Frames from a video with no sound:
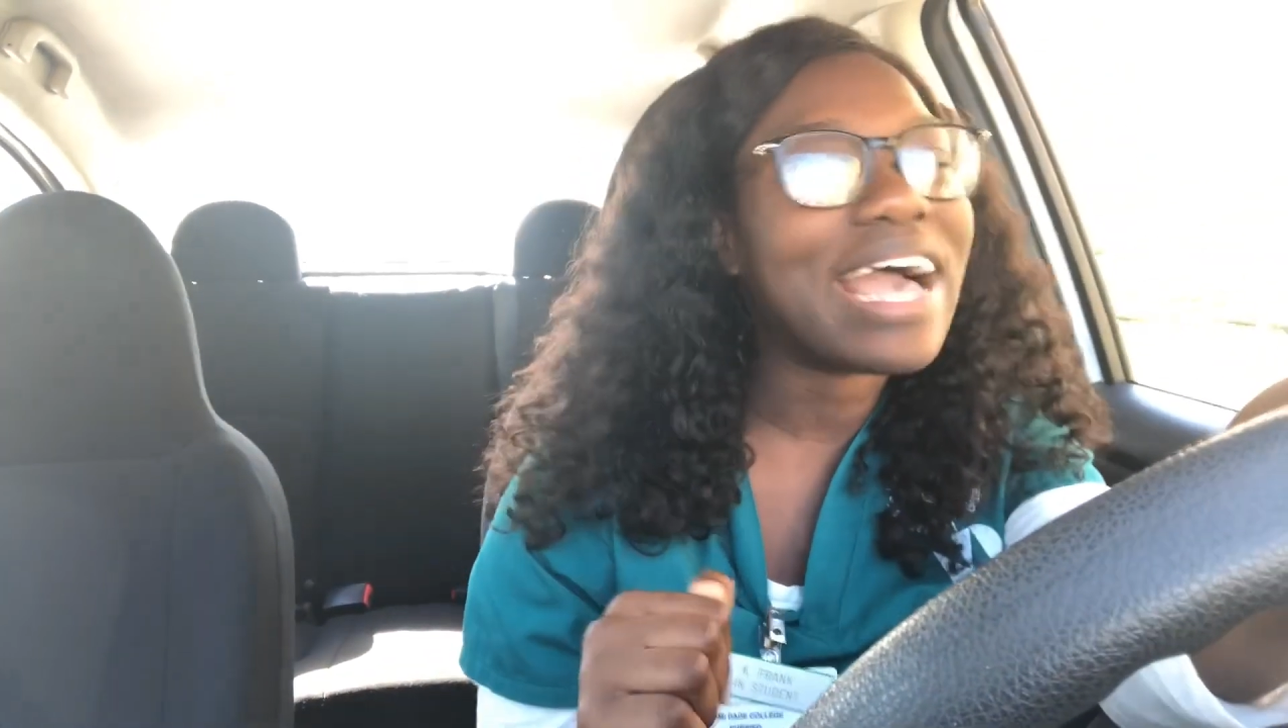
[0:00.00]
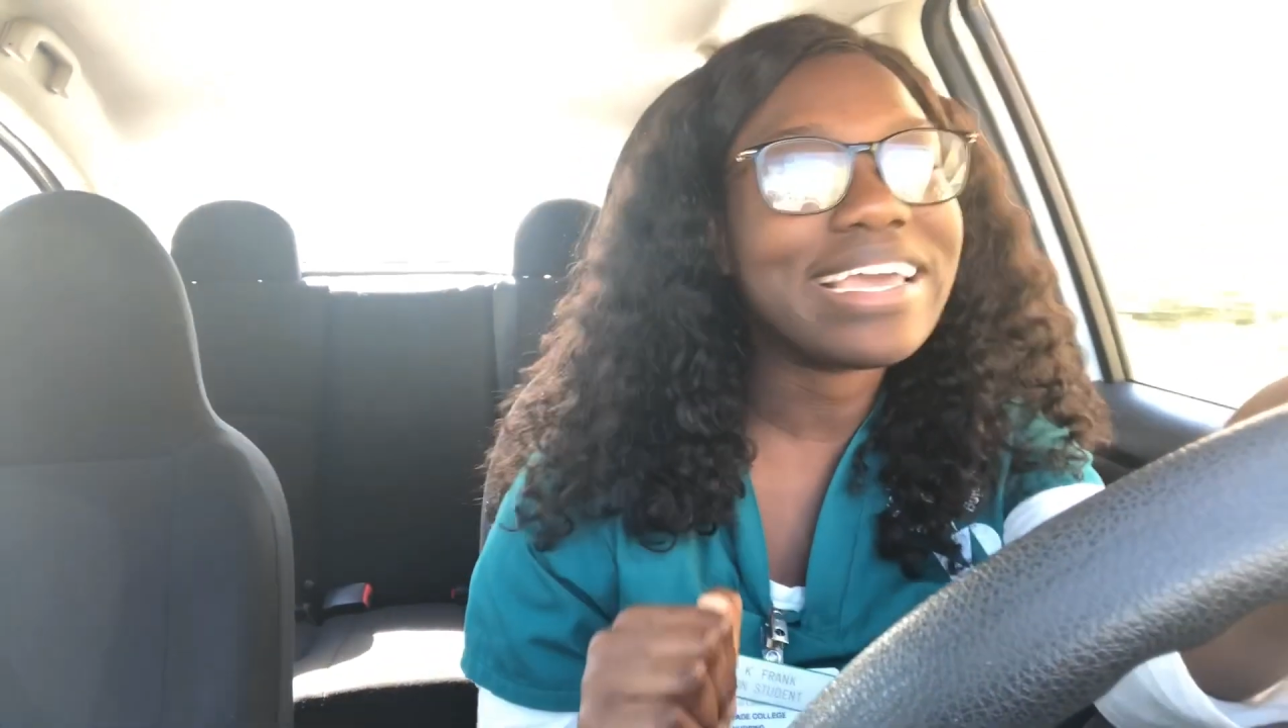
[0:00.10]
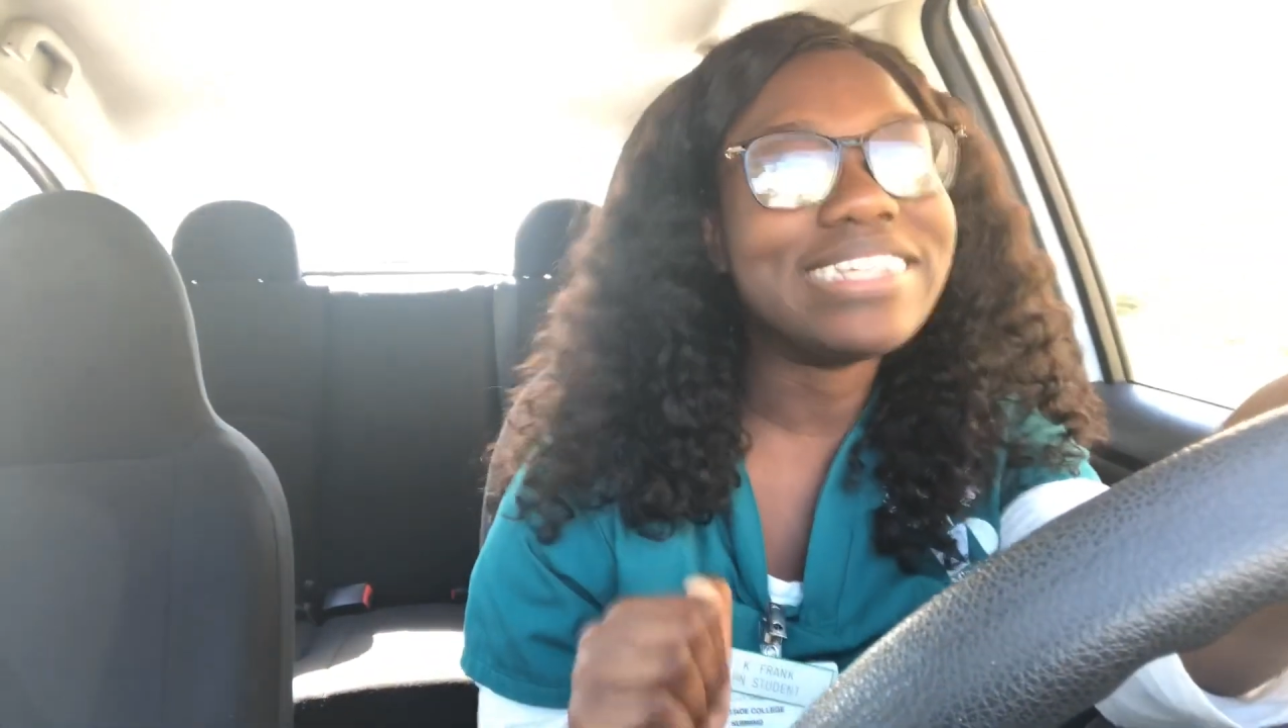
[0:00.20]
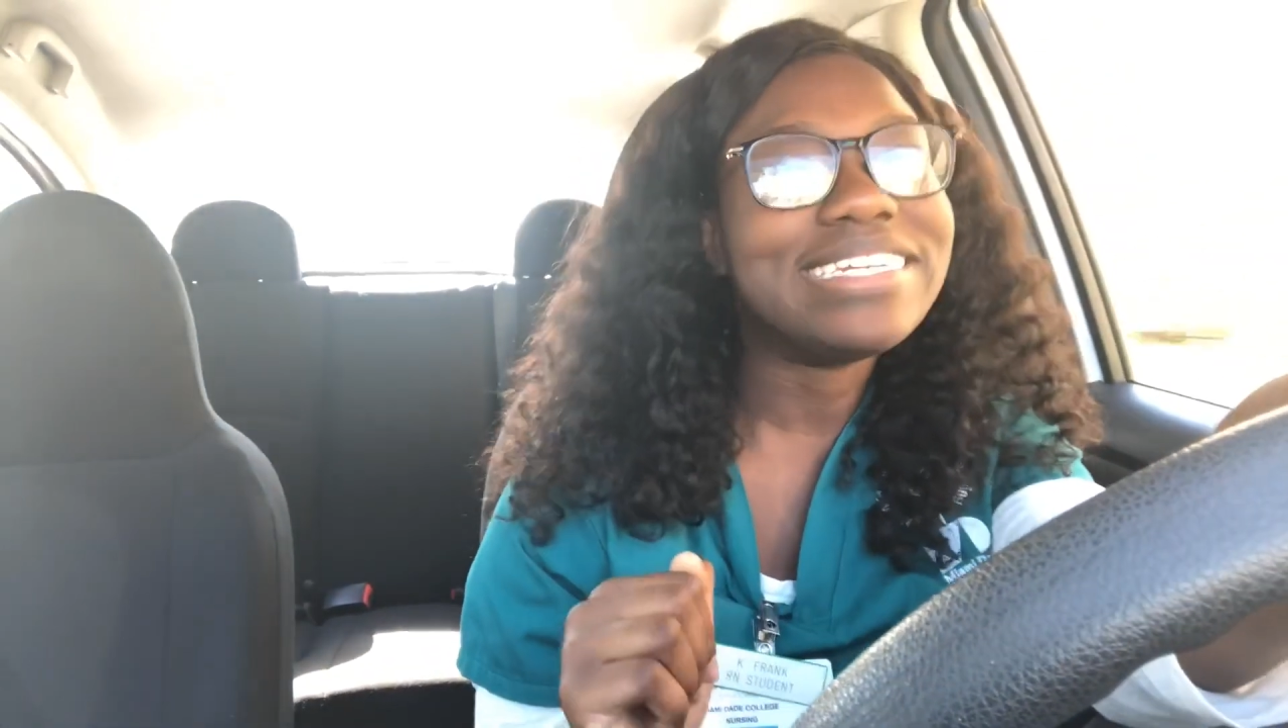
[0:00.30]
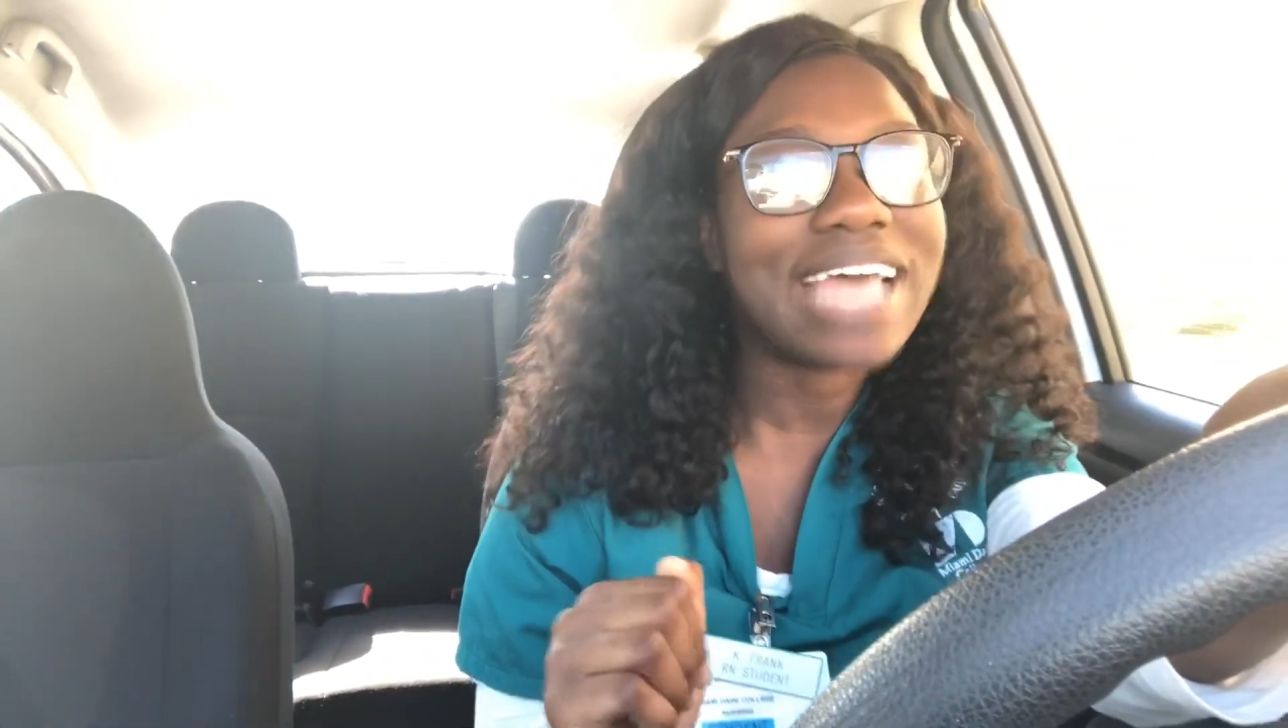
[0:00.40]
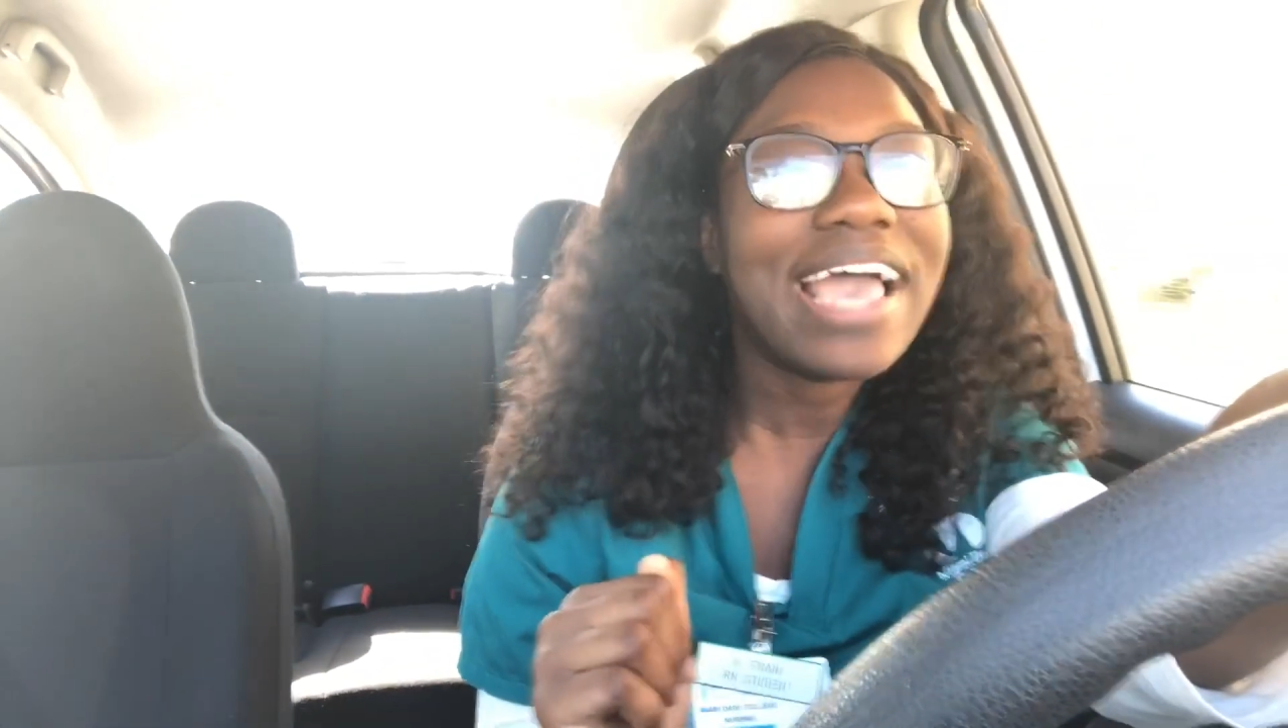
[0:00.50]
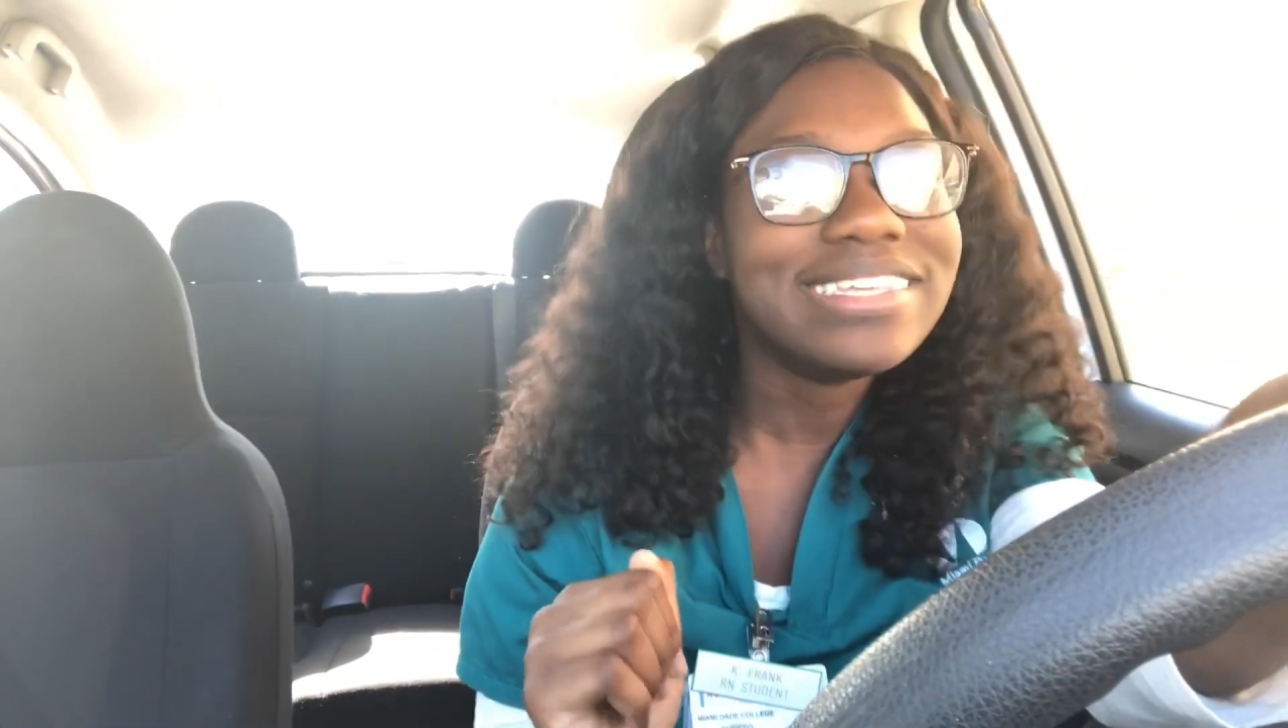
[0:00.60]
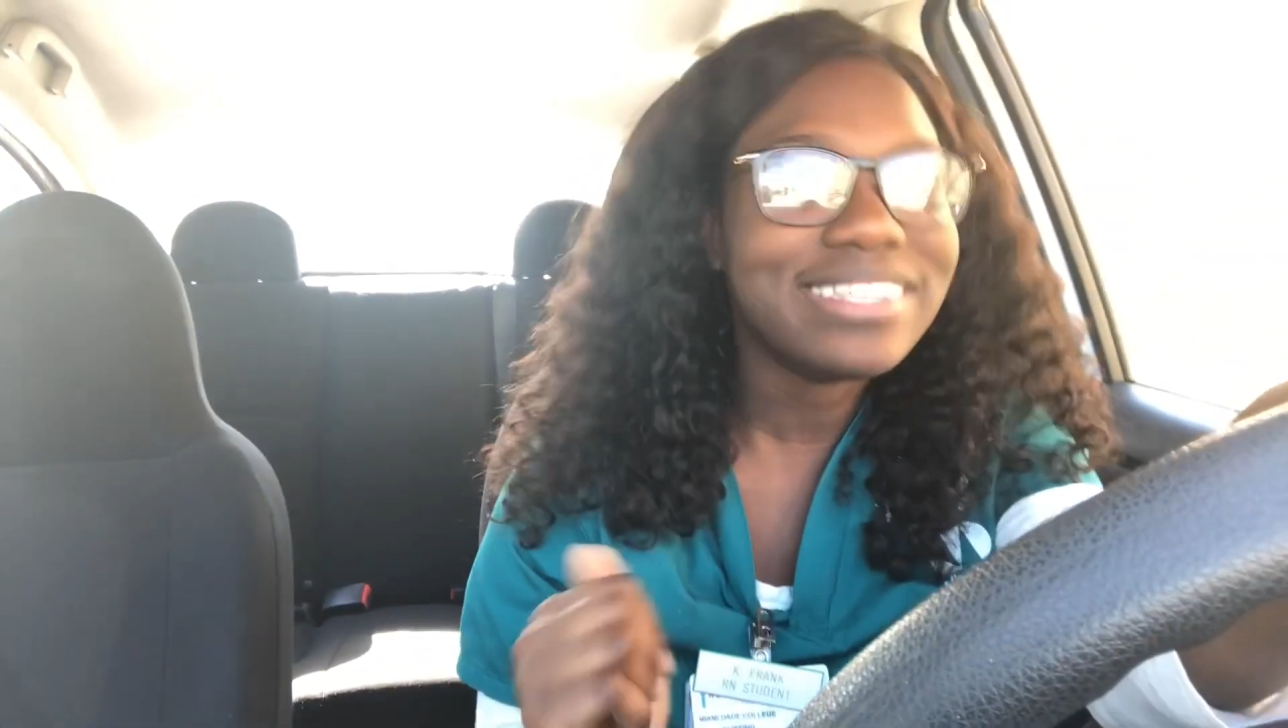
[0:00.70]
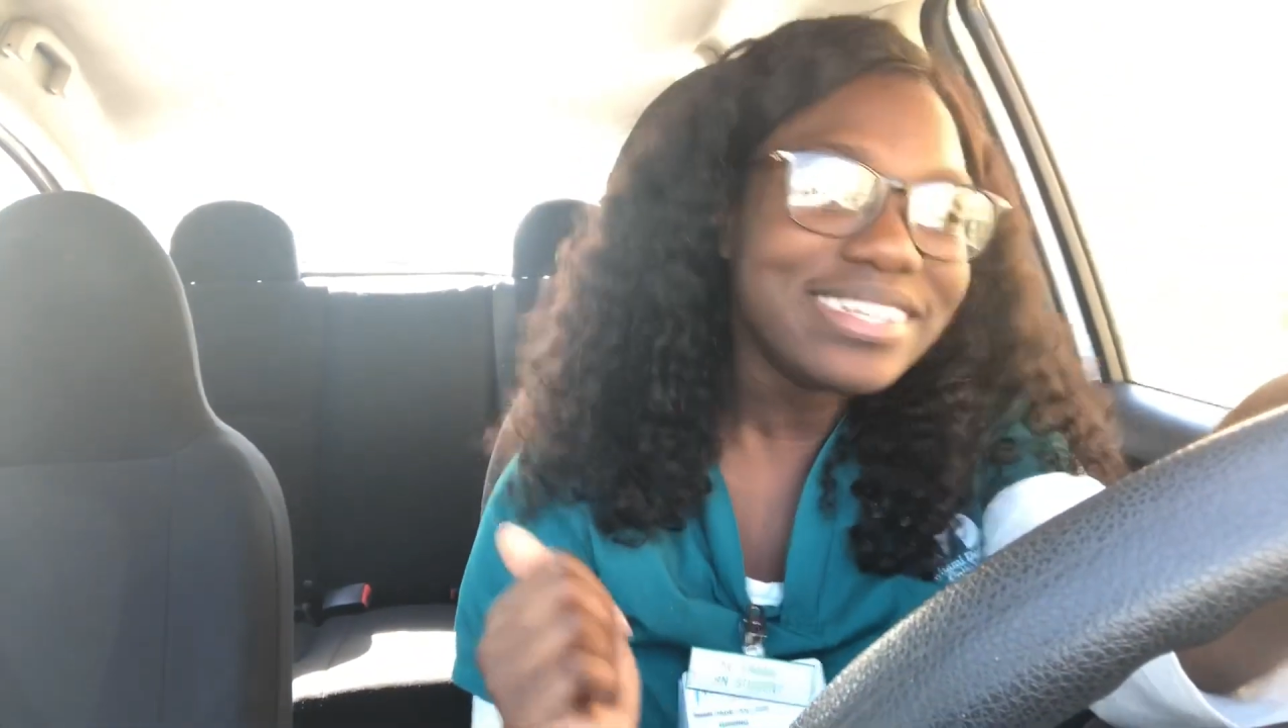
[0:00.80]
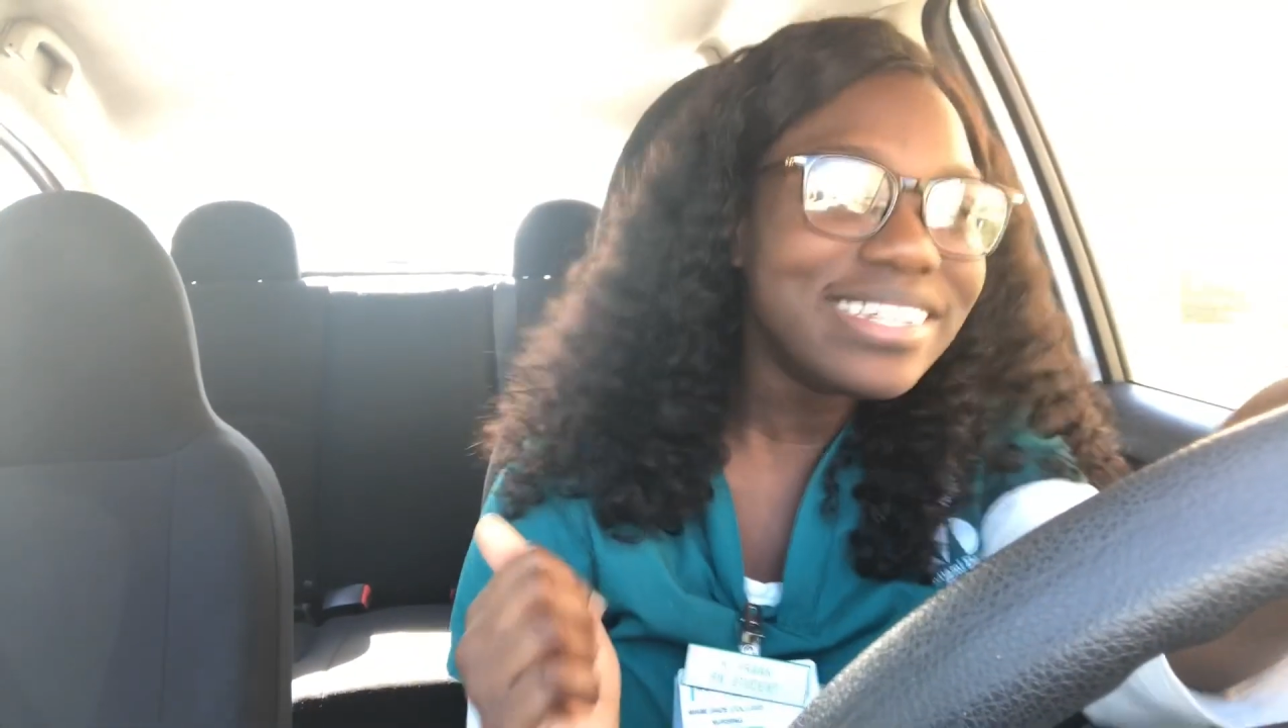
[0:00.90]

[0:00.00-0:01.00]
I can taste